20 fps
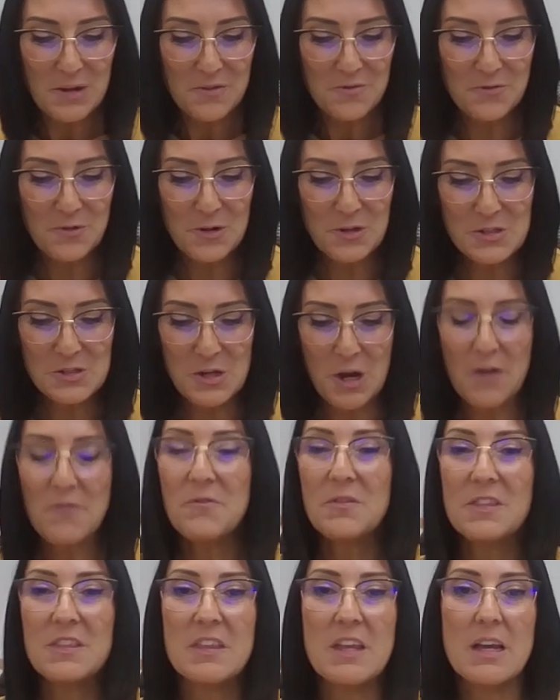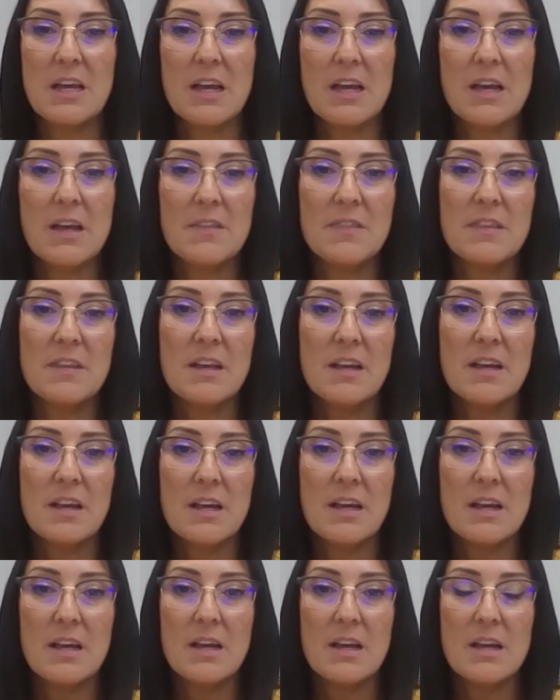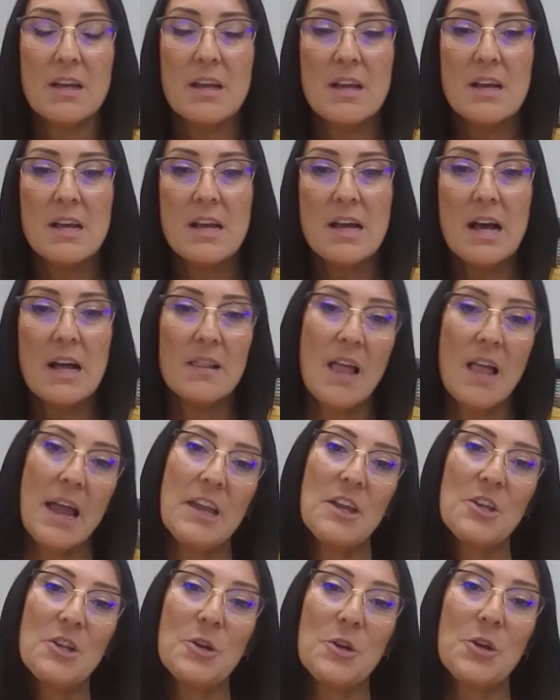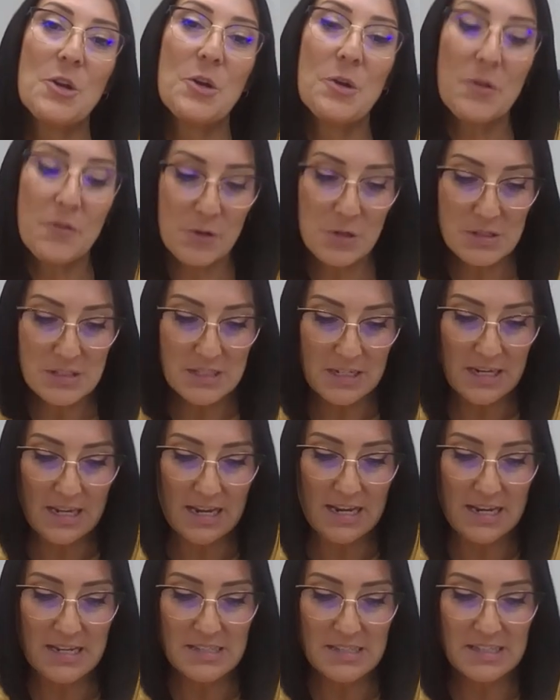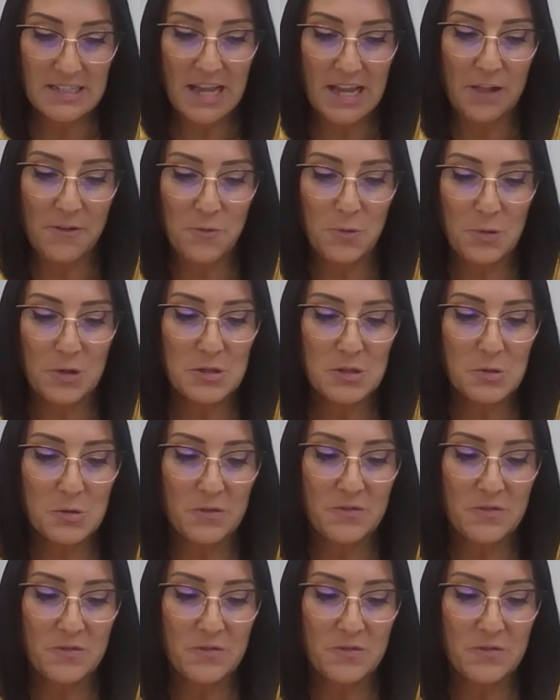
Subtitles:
First off, the Alliant University's California School